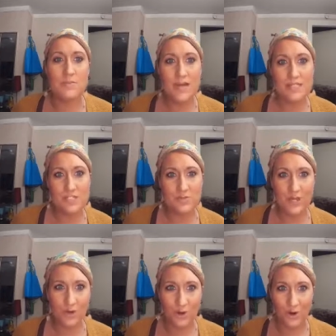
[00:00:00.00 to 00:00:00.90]
message
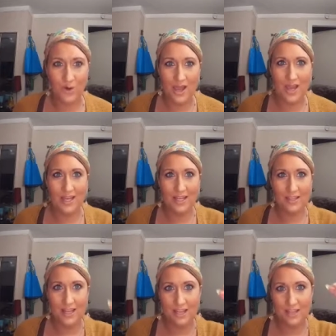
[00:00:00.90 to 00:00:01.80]
me or go ahead and
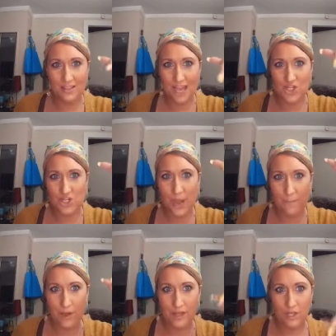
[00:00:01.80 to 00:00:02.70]
click that shop
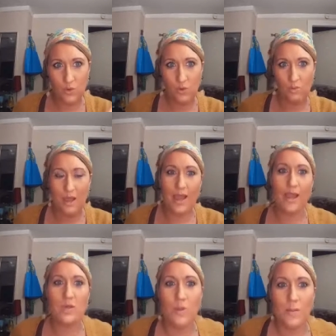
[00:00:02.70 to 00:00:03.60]
button or
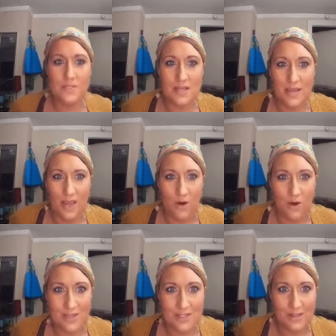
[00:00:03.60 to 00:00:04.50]
my website at
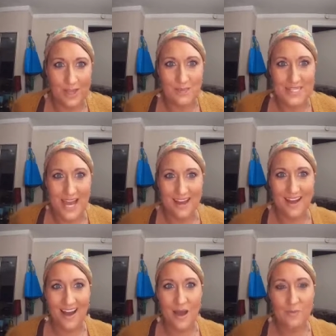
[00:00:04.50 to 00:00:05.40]

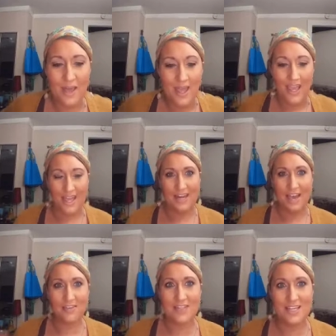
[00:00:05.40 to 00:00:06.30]
allthisglam.com. And
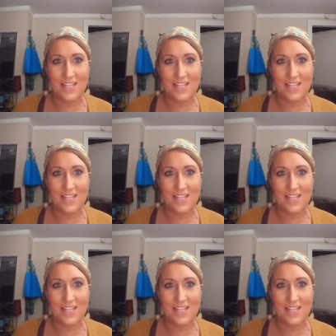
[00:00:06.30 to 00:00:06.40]
everything